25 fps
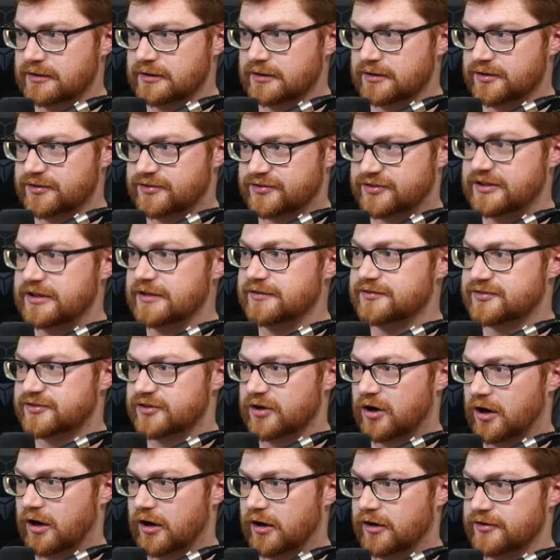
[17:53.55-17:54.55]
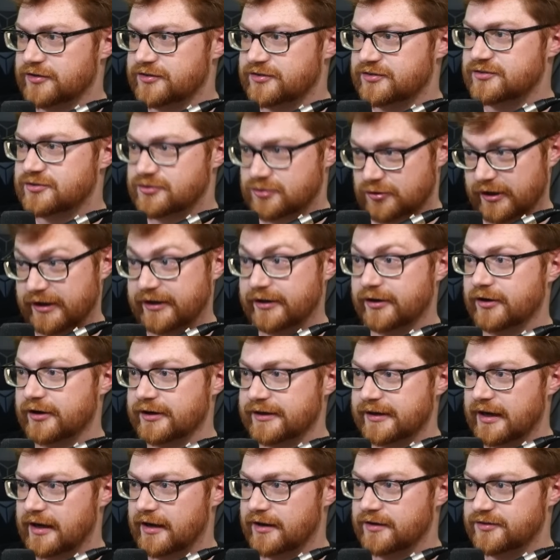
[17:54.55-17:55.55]
Sea of Stars, Trainer
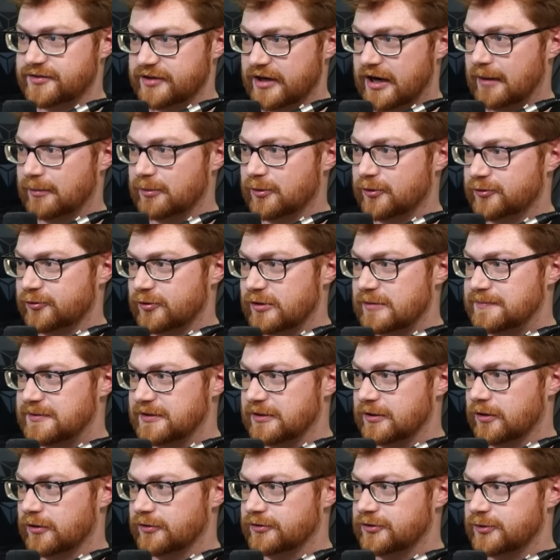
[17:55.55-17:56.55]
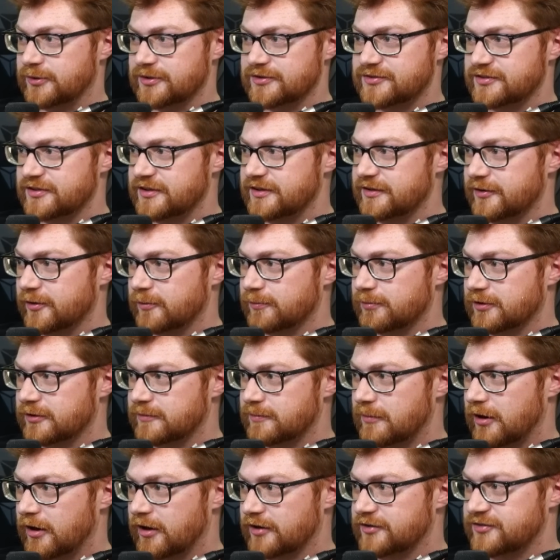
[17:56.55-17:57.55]
again, Diablo 3 build. You can see in their
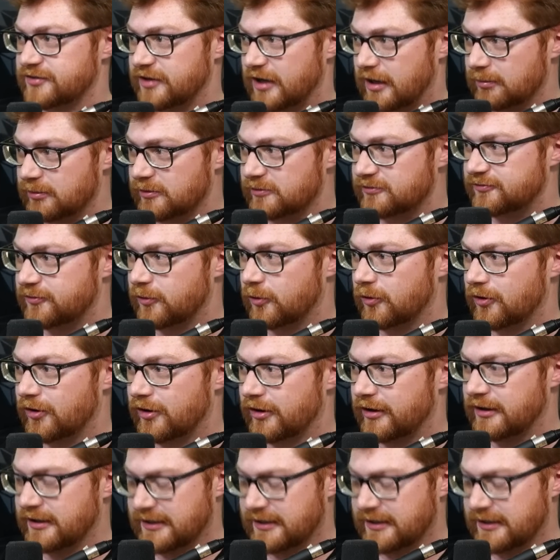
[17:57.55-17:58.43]
bookmarks, Diablo 4.